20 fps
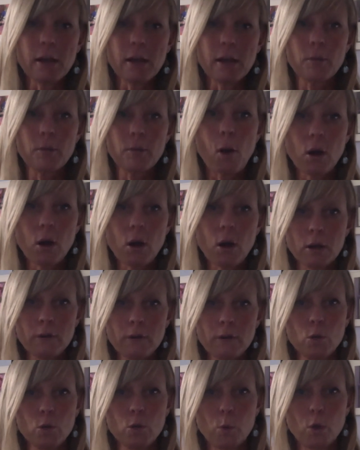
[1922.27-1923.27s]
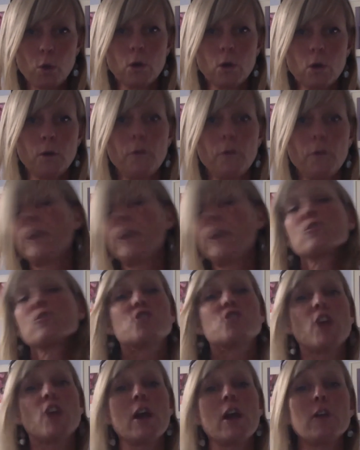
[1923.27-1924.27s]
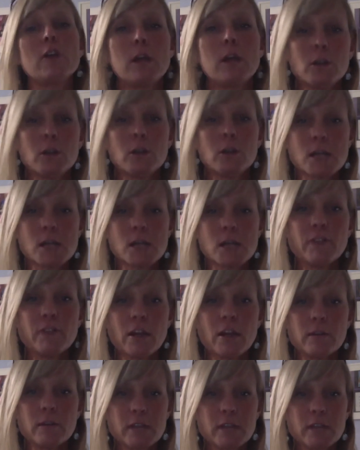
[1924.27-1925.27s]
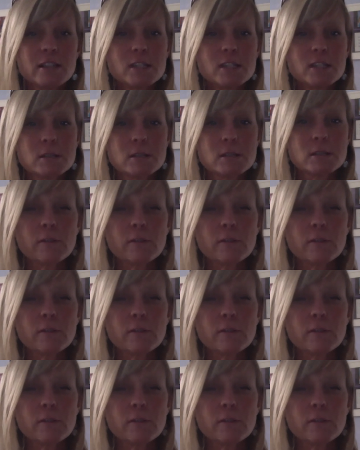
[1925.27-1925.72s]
they're part of your world, like you're sharing yourself. They just,